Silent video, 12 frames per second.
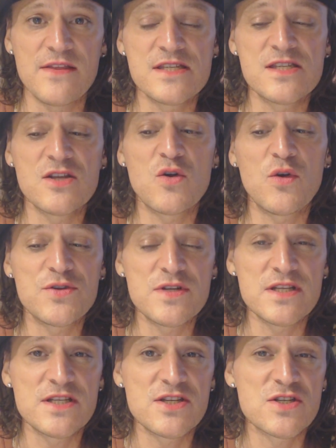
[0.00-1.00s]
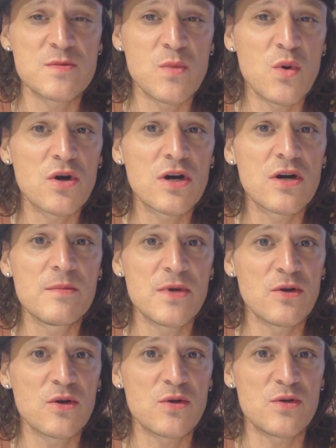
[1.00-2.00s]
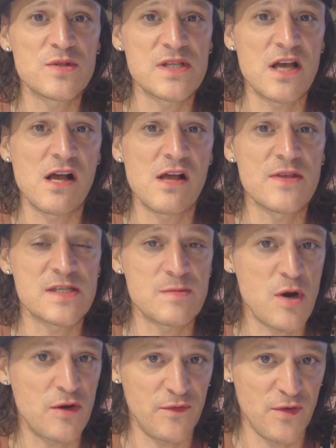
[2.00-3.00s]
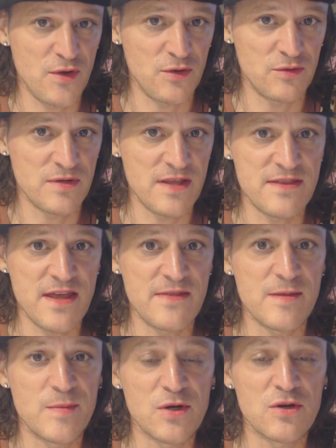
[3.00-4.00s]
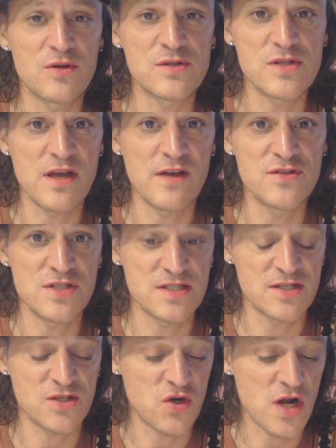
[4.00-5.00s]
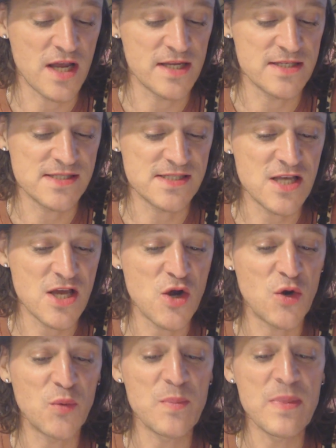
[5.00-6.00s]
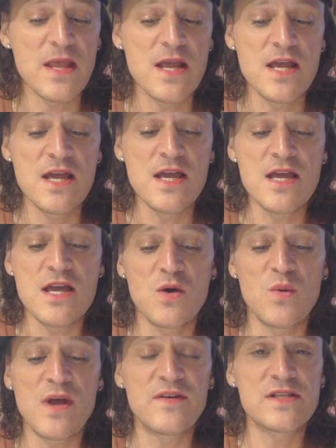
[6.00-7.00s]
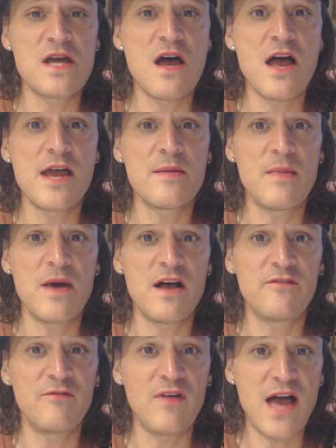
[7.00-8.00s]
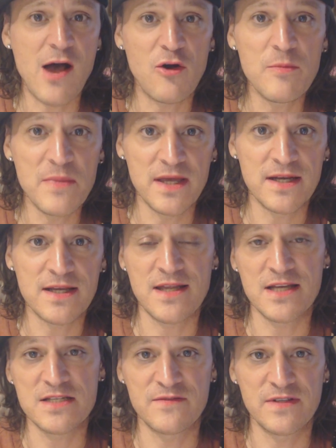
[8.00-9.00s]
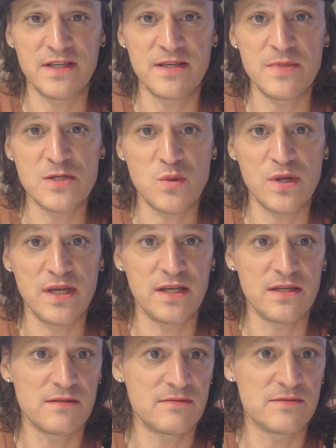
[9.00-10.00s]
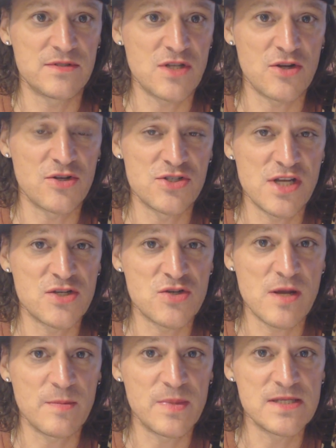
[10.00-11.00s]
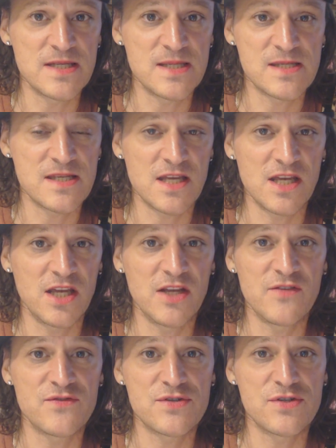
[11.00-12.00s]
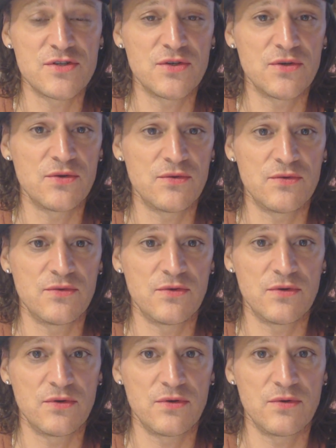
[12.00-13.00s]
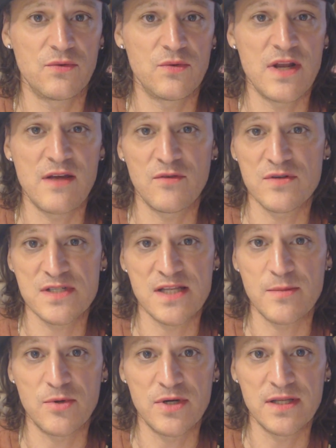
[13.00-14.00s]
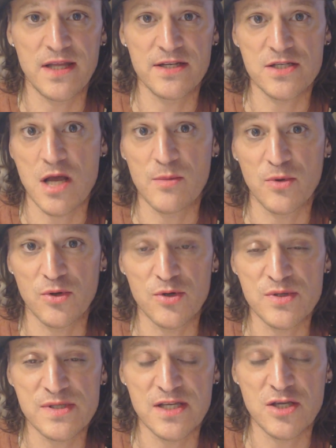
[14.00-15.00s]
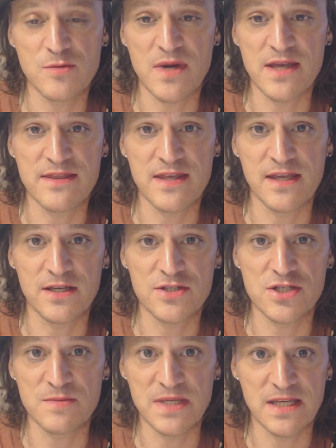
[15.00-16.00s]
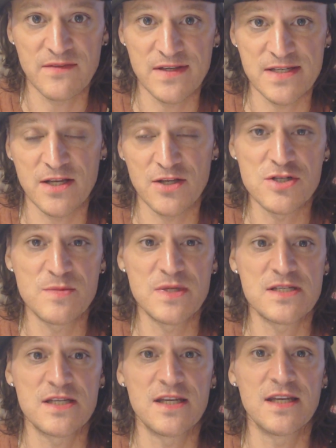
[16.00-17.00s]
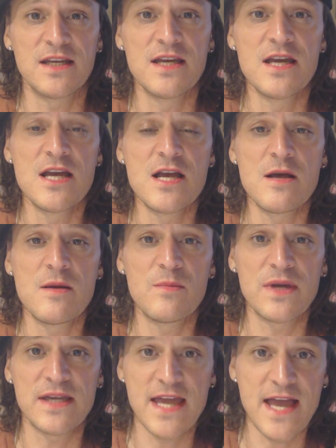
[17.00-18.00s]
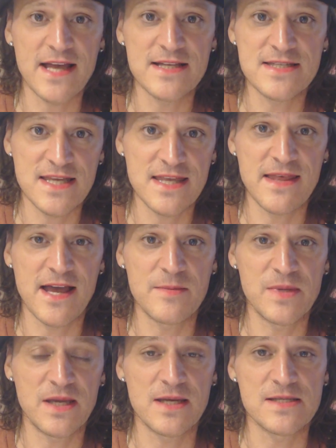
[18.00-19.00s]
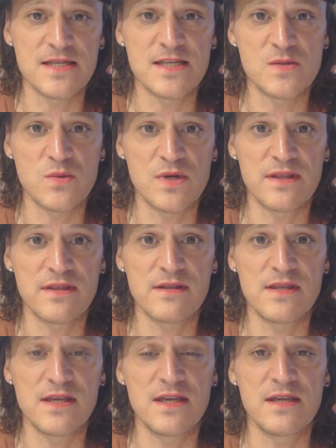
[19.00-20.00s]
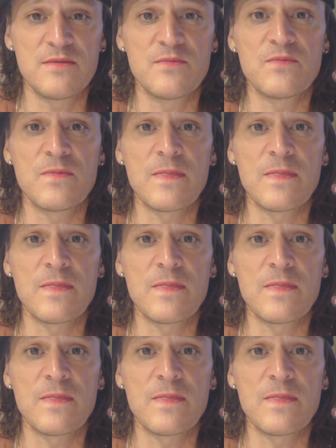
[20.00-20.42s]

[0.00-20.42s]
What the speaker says: This is the culture that teaches more miracles on the smartphone than the miracles of Jesus Christ. So we have a time of our men collectively, between Donald J. Trump in DC to whatever celebrity like Tom Cruise that you might think should be giving to LGBT, but can't see that because he's with the